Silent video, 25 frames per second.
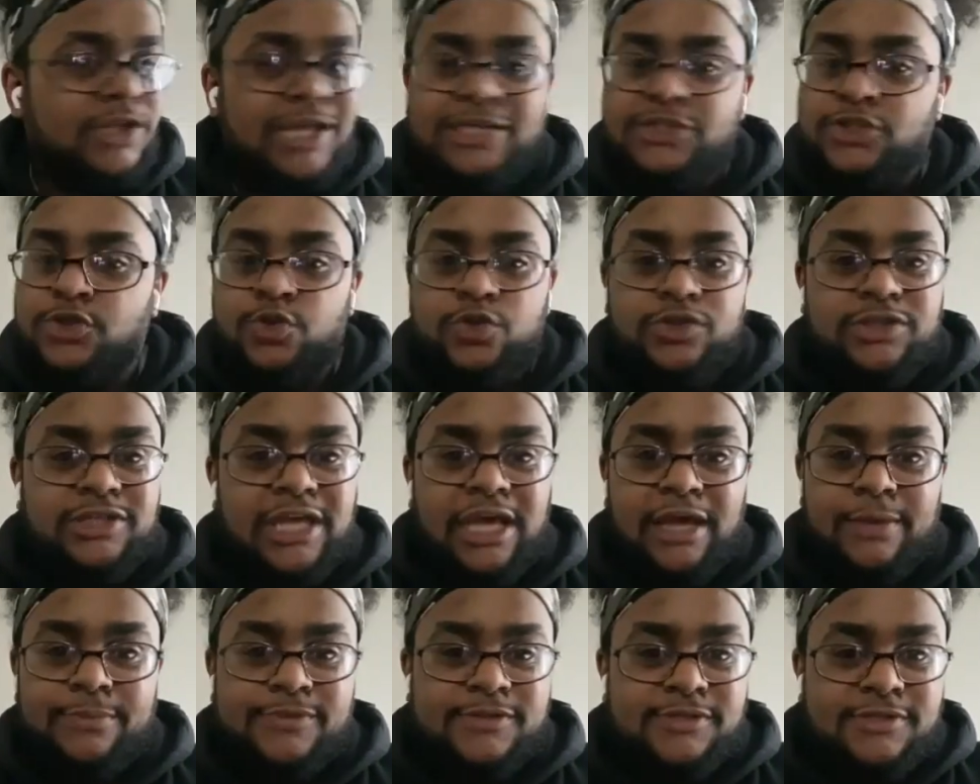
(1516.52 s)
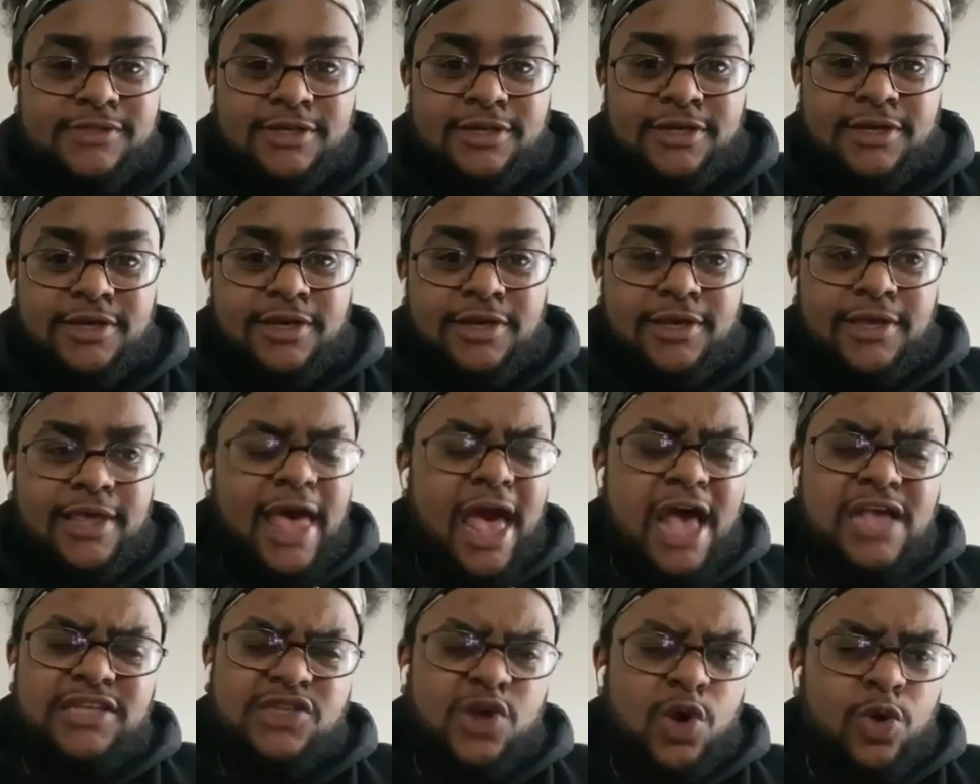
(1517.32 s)
That's 2 steps.
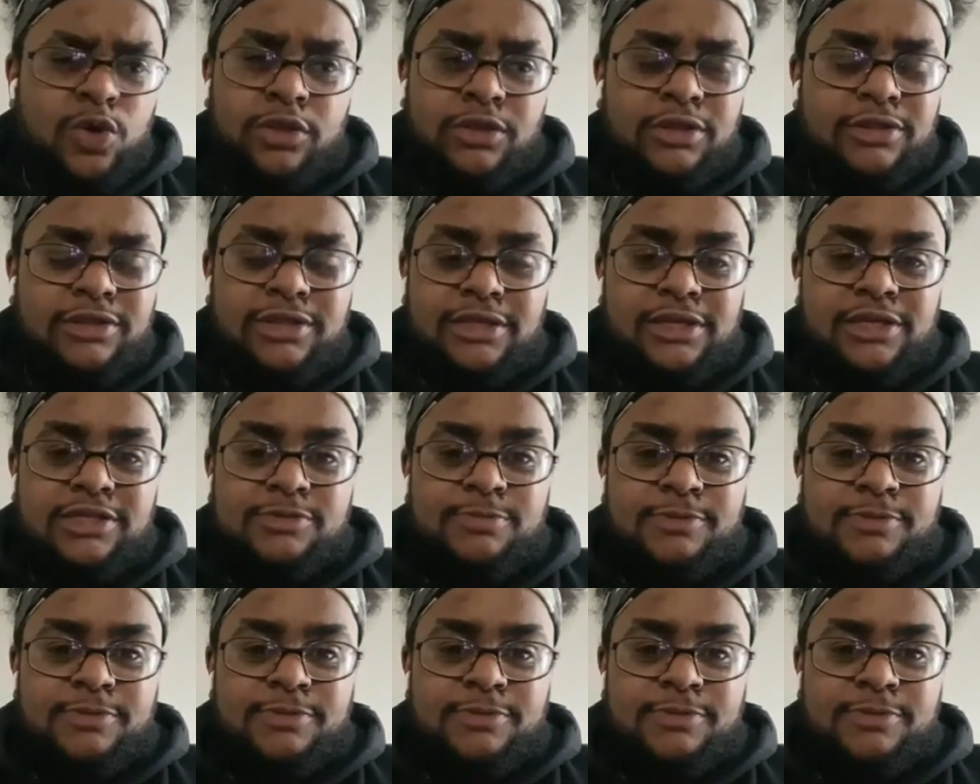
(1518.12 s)
That's the only thing